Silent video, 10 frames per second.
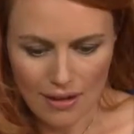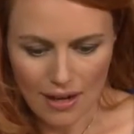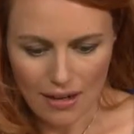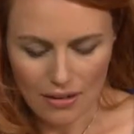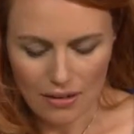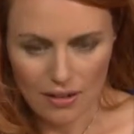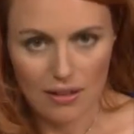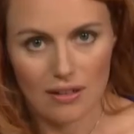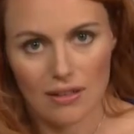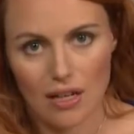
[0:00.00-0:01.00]
how you're going
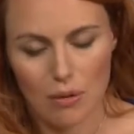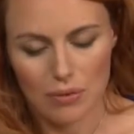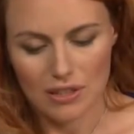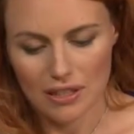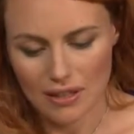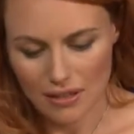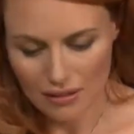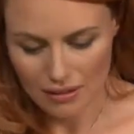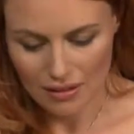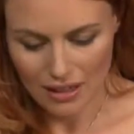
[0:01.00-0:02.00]
to accomplish it,
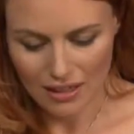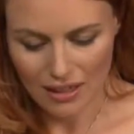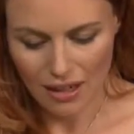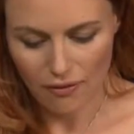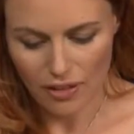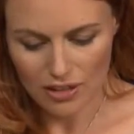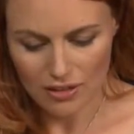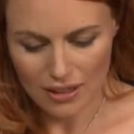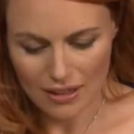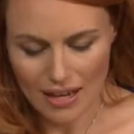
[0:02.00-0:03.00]
and thinking out
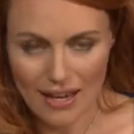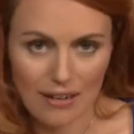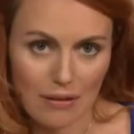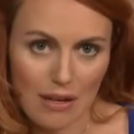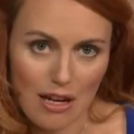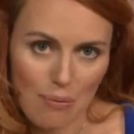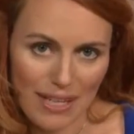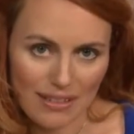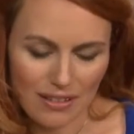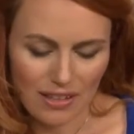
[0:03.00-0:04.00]
visually and
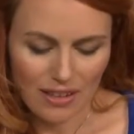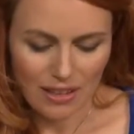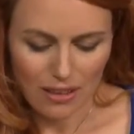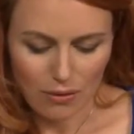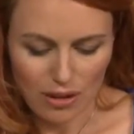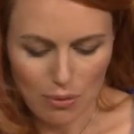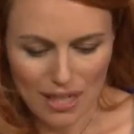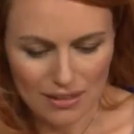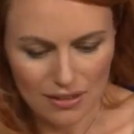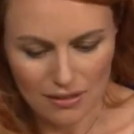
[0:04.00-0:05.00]
basically thinking with the
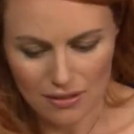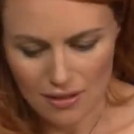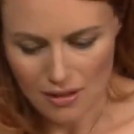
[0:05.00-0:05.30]
pencil.